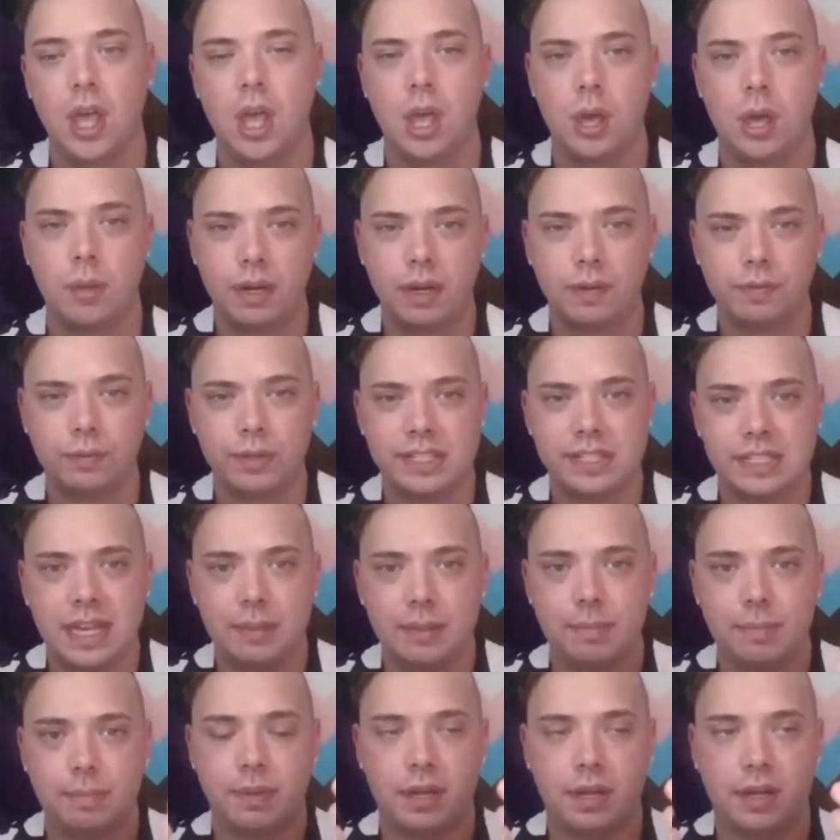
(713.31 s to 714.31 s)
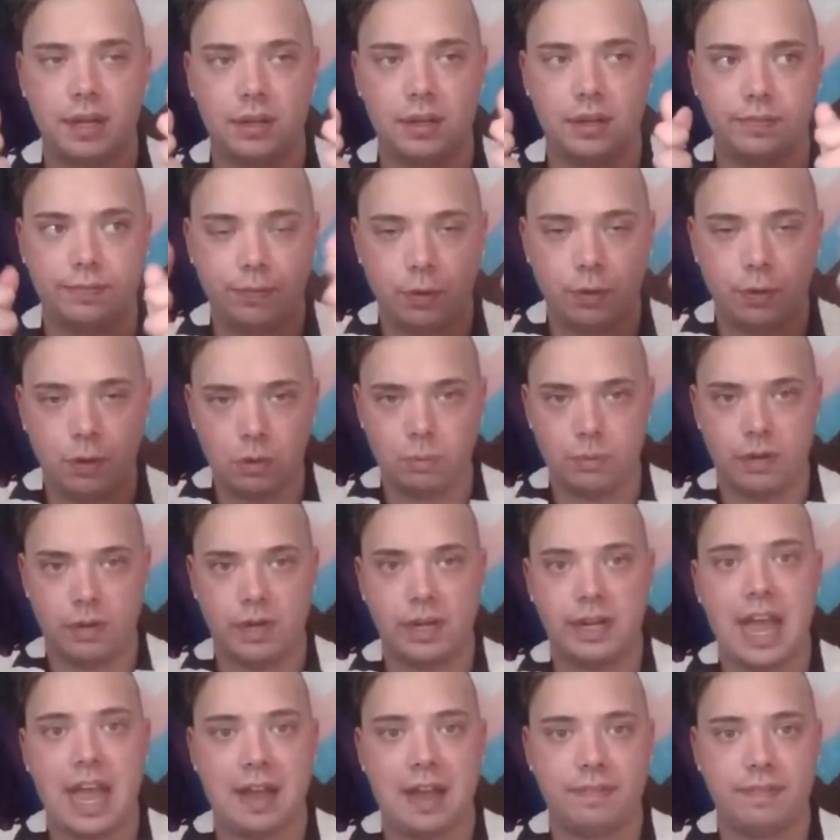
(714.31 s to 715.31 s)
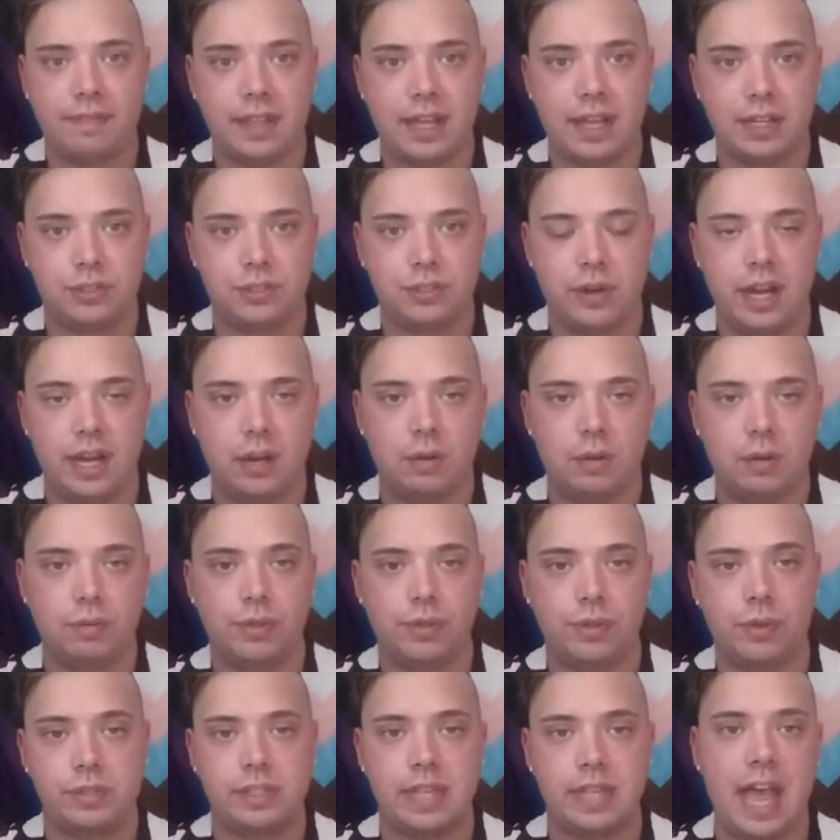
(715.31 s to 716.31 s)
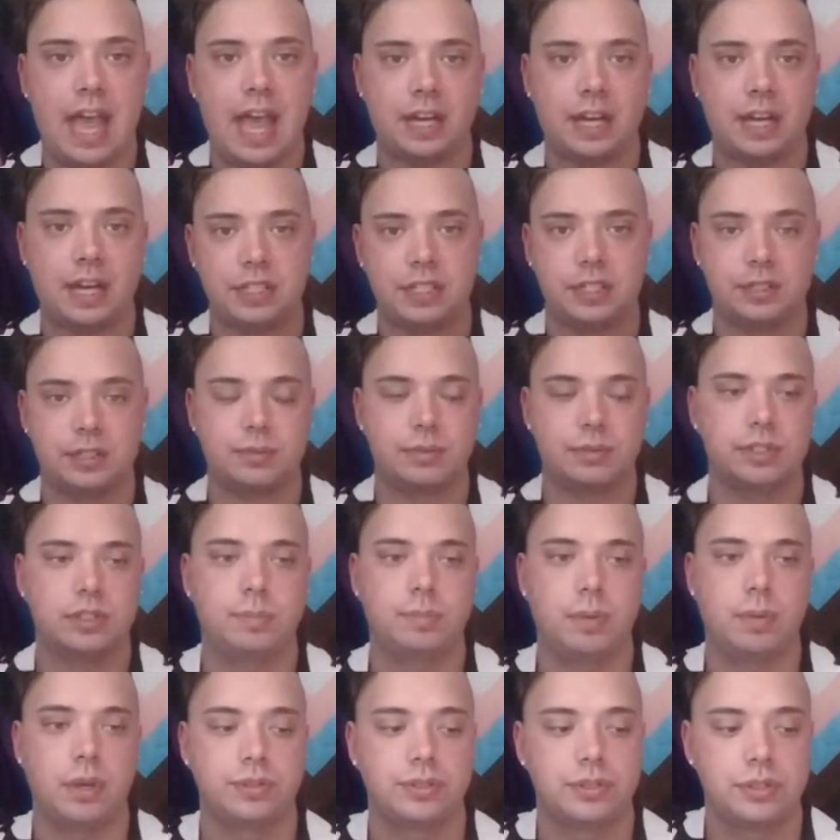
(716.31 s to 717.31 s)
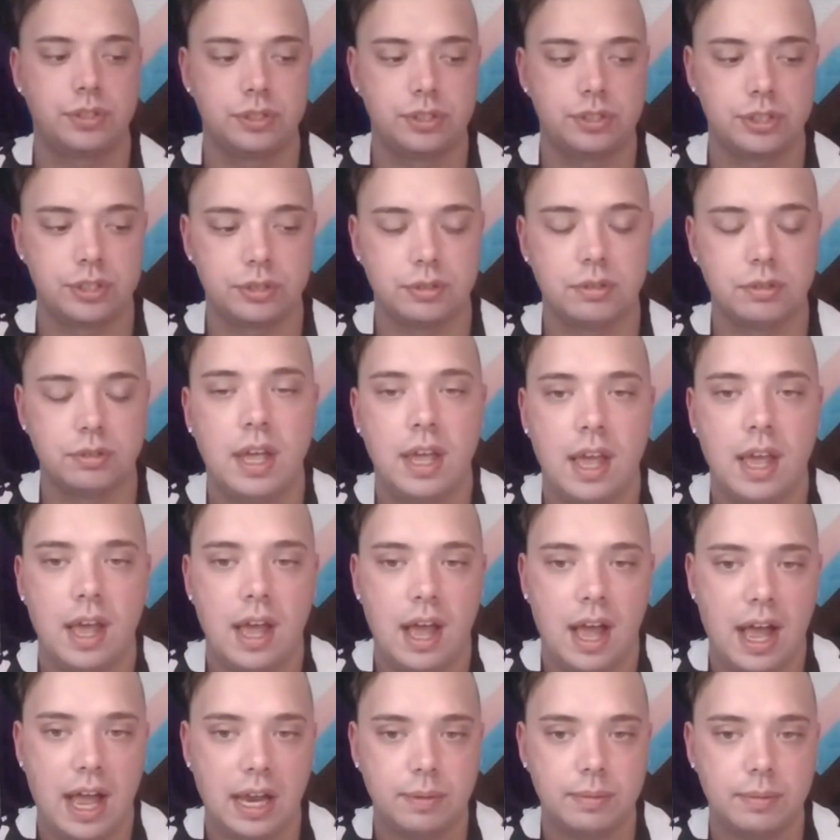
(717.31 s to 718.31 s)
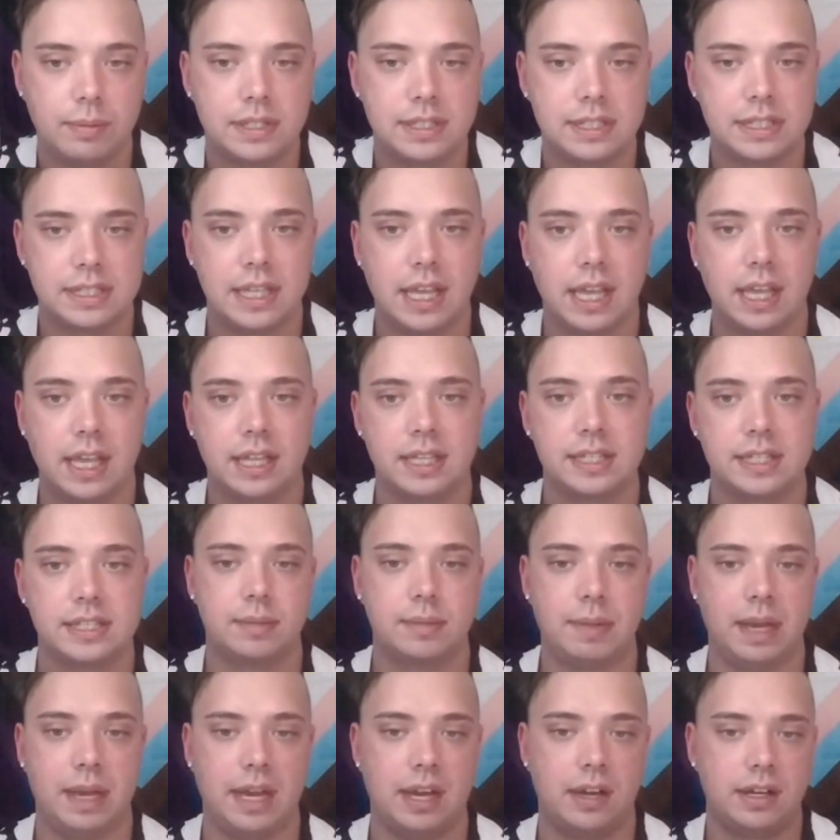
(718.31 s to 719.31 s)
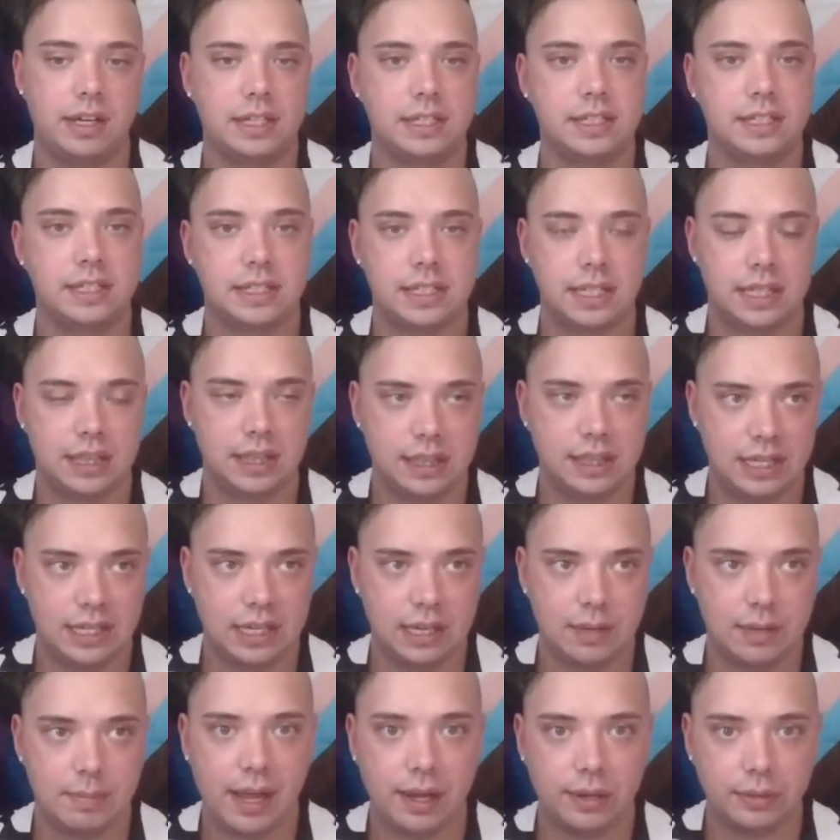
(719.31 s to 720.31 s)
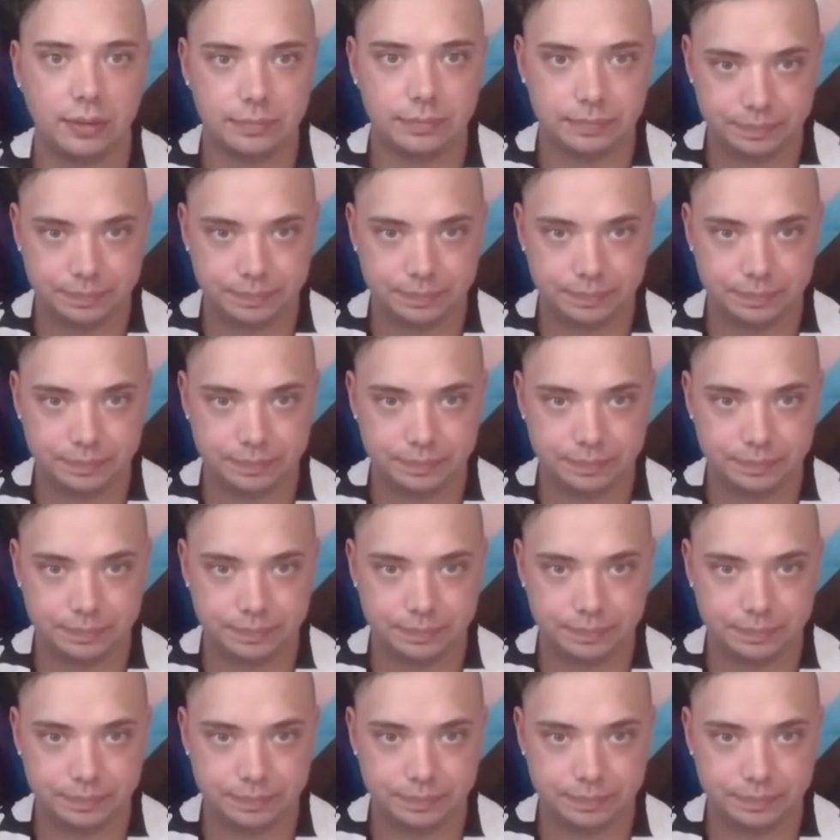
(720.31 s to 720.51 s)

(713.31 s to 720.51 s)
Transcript: But if we step forward after that training, those actions we're supposed to do, I would say some areas to think about